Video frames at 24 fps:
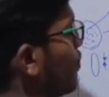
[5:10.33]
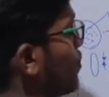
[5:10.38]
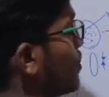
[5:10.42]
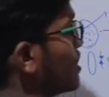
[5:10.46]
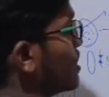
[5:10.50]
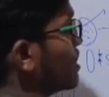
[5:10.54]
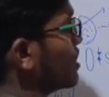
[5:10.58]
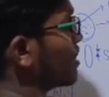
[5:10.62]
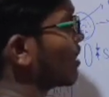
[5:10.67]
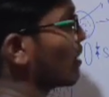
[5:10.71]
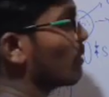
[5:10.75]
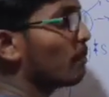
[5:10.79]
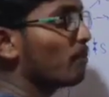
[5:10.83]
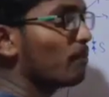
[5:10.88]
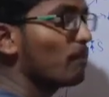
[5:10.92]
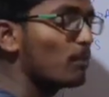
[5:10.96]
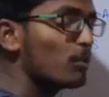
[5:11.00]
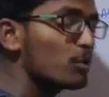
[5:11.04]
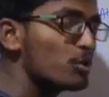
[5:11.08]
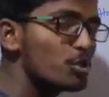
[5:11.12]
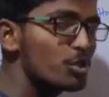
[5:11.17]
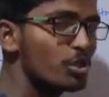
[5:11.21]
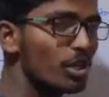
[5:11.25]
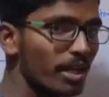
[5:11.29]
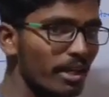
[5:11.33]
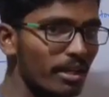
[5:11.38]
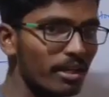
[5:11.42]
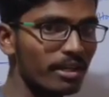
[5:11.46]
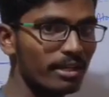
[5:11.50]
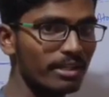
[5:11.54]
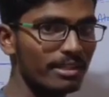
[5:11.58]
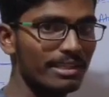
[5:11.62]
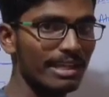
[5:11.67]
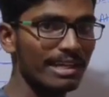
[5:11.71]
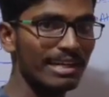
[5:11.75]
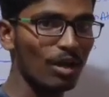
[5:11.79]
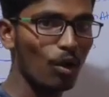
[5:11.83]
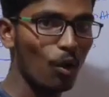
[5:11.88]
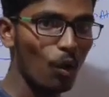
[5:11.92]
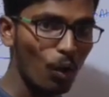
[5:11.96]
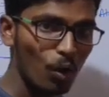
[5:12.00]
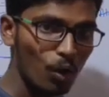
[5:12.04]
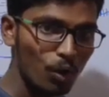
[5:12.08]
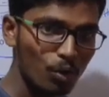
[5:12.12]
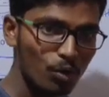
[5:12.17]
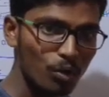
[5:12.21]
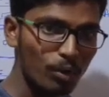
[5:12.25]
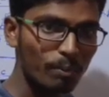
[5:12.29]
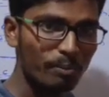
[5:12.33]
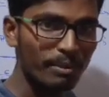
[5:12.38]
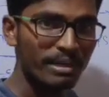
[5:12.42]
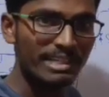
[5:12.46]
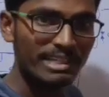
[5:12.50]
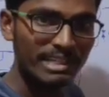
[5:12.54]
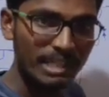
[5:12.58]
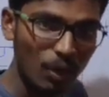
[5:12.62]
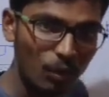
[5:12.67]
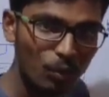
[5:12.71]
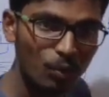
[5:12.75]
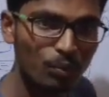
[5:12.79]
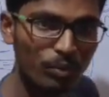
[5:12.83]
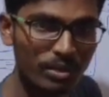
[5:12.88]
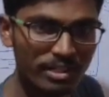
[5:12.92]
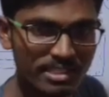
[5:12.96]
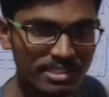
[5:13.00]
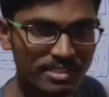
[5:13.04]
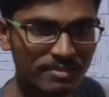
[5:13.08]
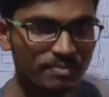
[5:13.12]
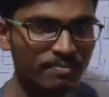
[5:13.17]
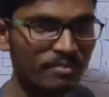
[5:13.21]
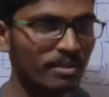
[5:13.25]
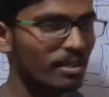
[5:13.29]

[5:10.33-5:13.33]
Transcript: which pushing that oil droplet downwards.